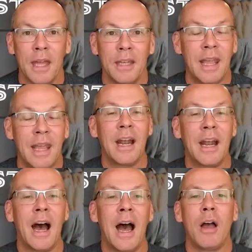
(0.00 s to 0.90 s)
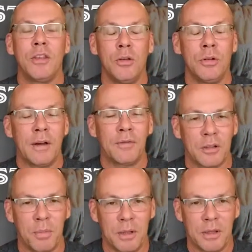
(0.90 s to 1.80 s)
And Dan, you and I have
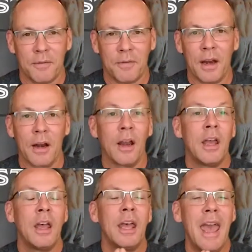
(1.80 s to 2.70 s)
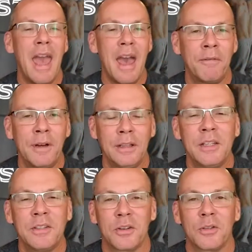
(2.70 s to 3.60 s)
talked about this off the air. Every
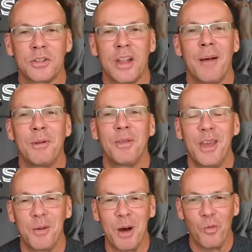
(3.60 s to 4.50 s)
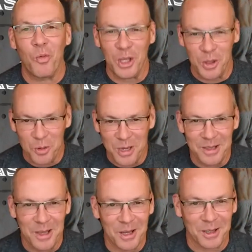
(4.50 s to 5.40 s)
listener, stop and think about what you
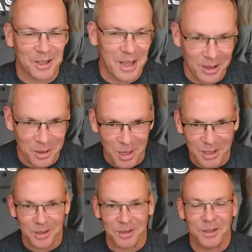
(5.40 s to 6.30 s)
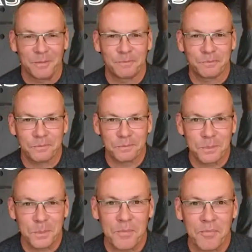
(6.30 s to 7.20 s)
get done on a daily basis.
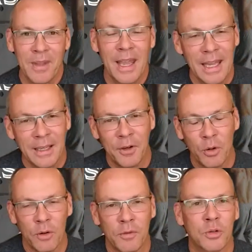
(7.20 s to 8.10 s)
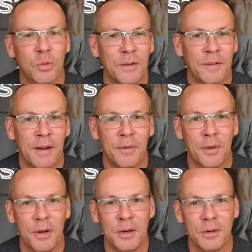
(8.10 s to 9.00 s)
And if you're over 25,
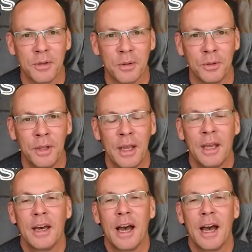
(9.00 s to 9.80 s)
30 years old,